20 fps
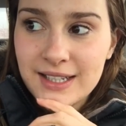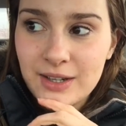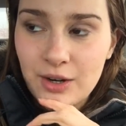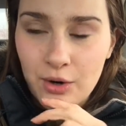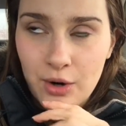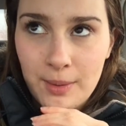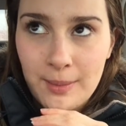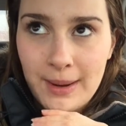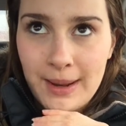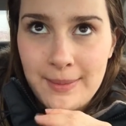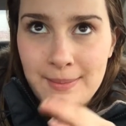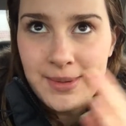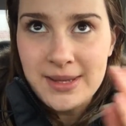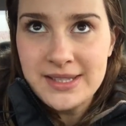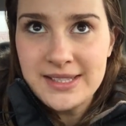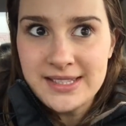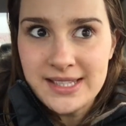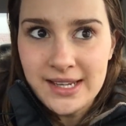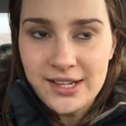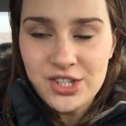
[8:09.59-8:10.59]
or my
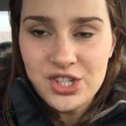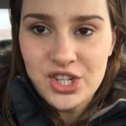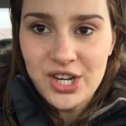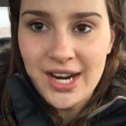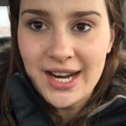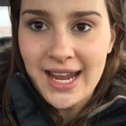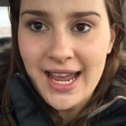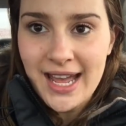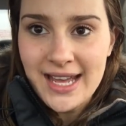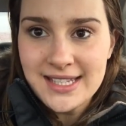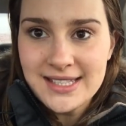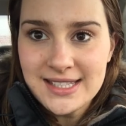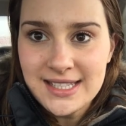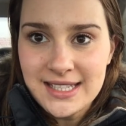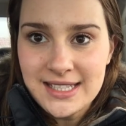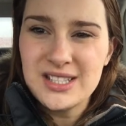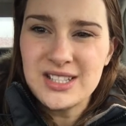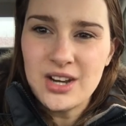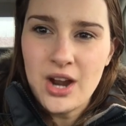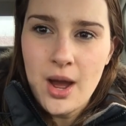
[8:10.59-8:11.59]
midsection, I guess,
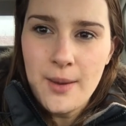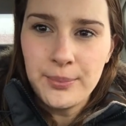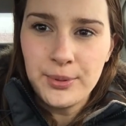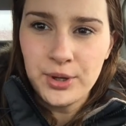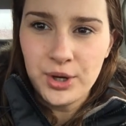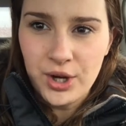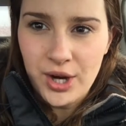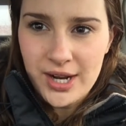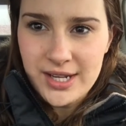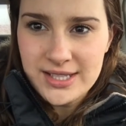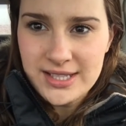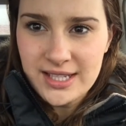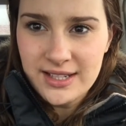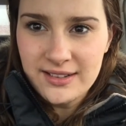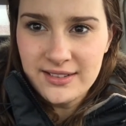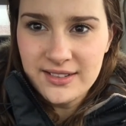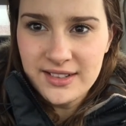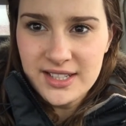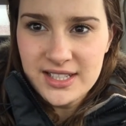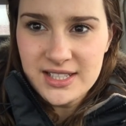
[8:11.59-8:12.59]
is not
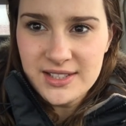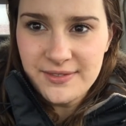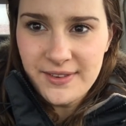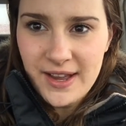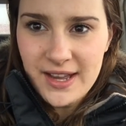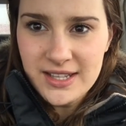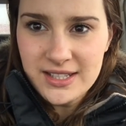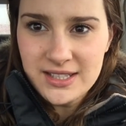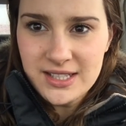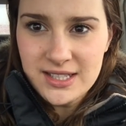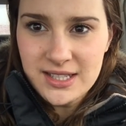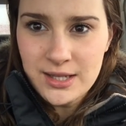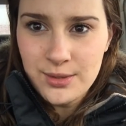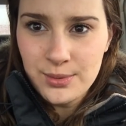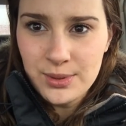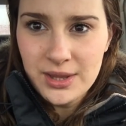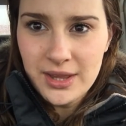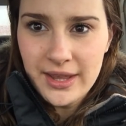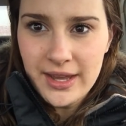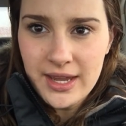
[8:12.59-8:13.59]
progressing as fast as he
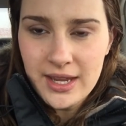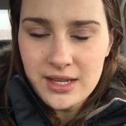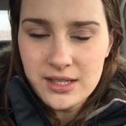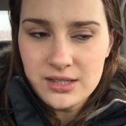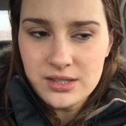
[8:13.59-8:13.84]
would like.